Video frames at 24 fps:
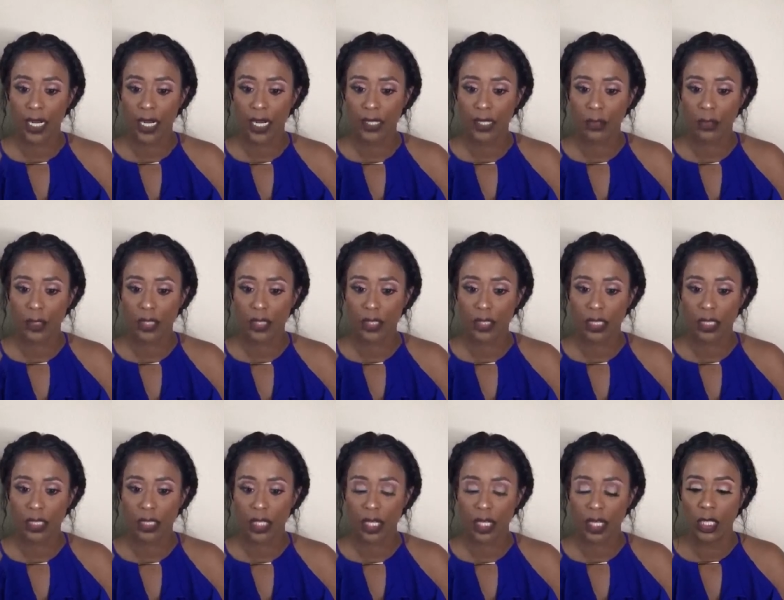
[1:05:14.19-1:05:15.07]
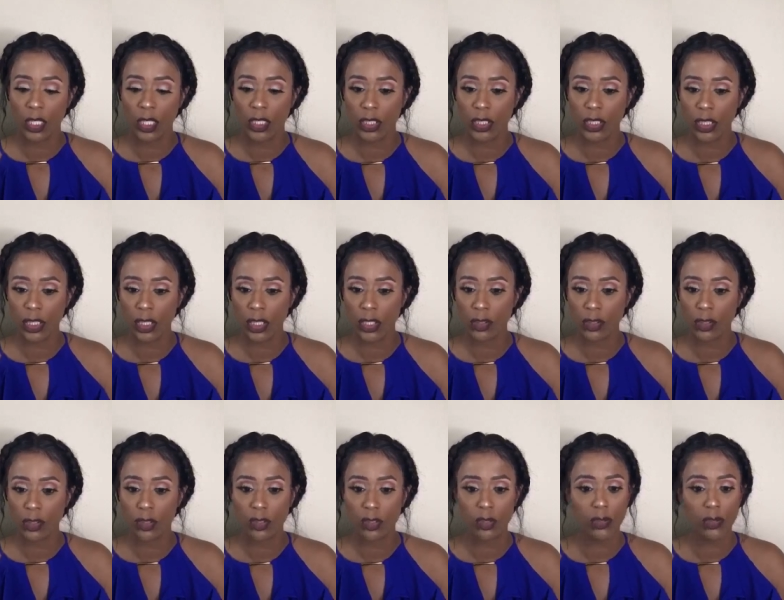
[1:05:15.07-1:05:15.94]
Your question is, should you
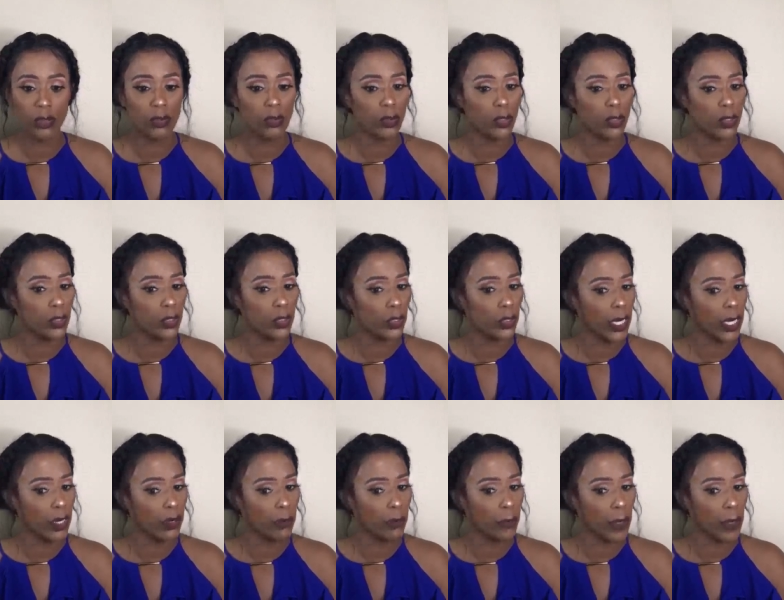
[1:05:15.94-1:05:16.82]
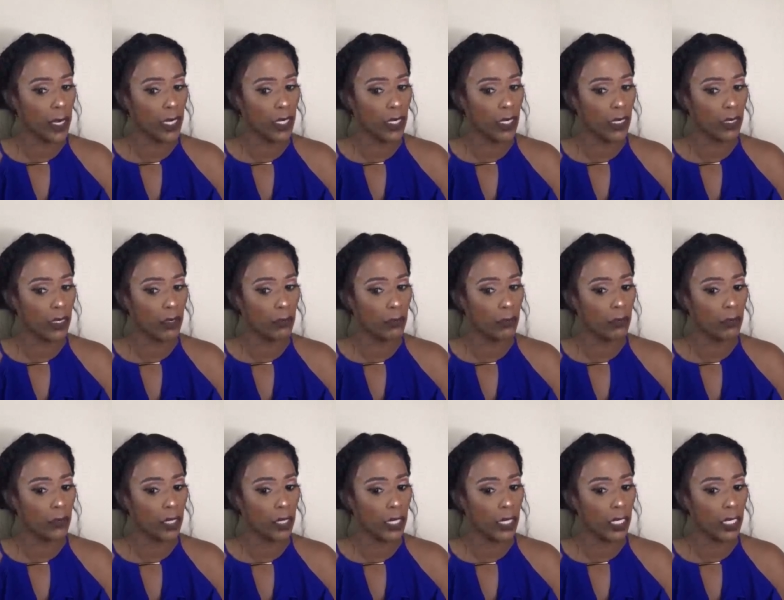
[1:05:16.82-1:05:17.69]
do your hair and makeup
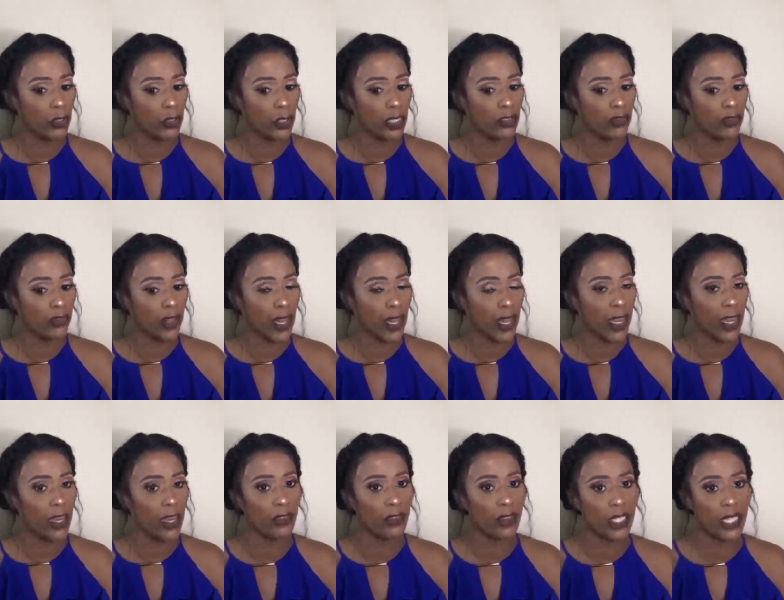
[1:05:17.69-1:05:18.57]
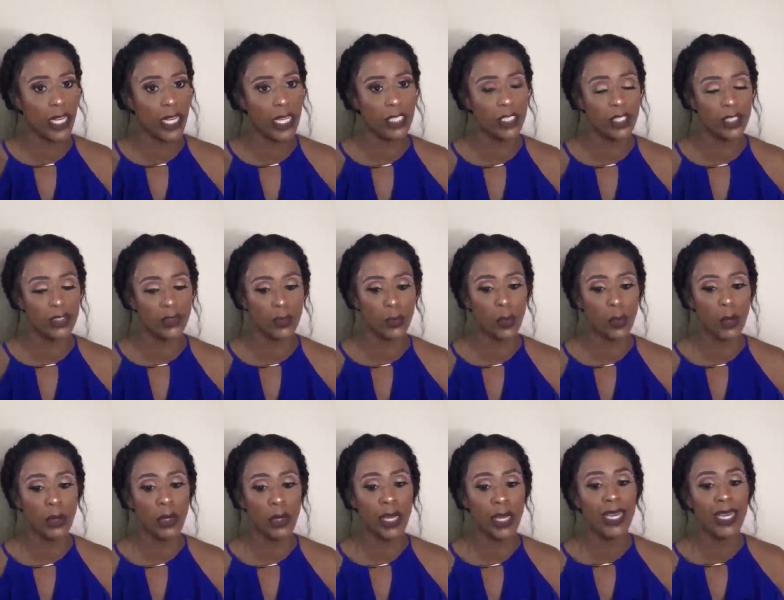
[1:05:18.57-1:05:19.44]
and dress fly every day just for
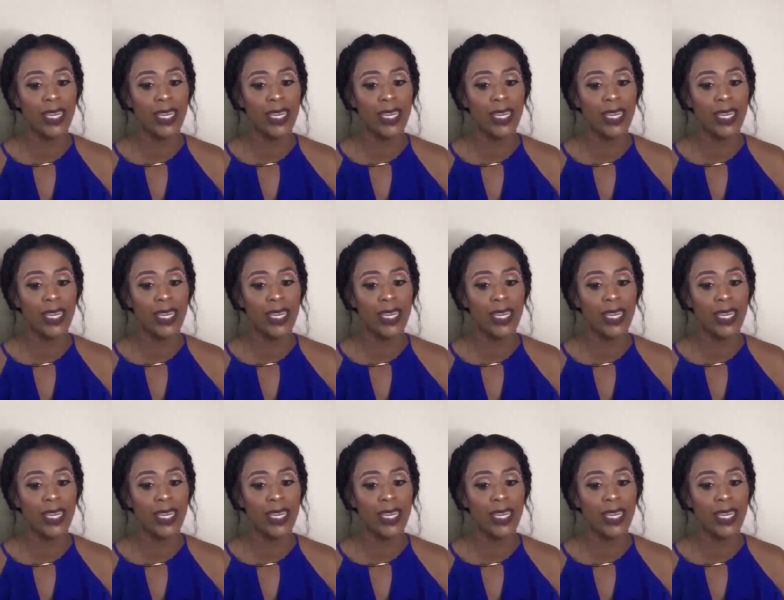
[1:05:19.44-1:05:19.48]
work?